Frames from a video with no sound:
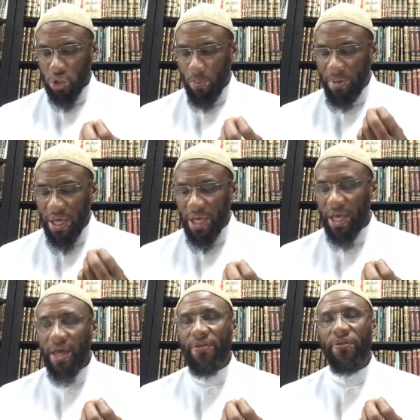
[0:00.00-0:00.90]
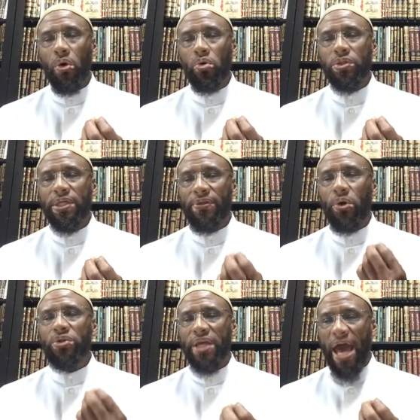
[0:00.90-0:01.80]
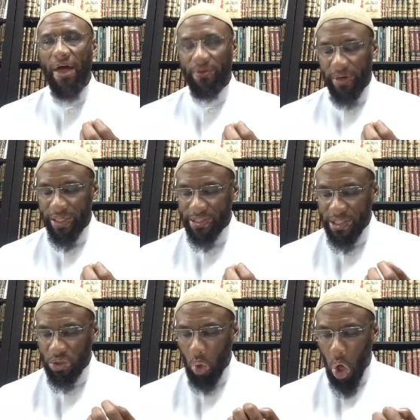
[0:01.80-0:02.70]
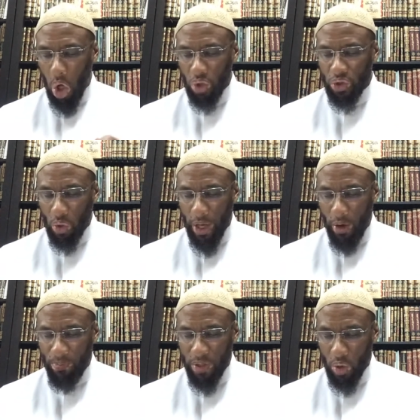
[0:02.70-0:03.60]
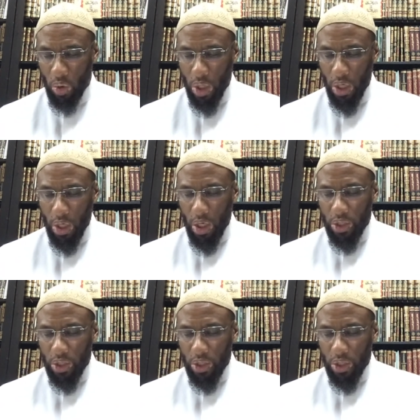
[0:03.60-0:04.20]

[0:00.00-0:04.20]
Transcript: So being in those those gatherings, this will also help you